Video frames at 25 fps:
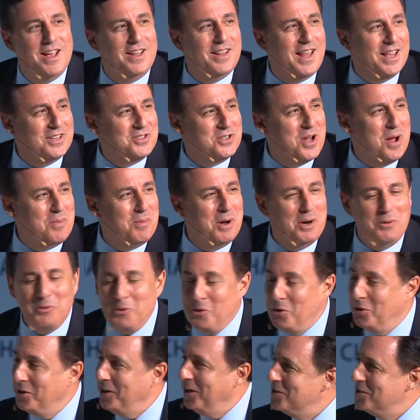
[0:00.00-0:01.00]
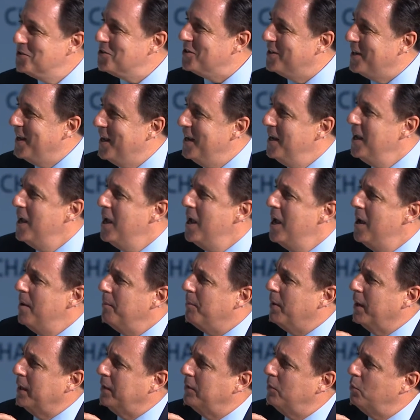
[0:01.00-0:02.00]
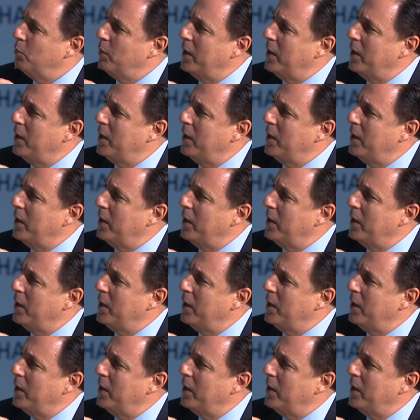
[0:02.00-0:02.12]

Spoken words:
That's not my role today. But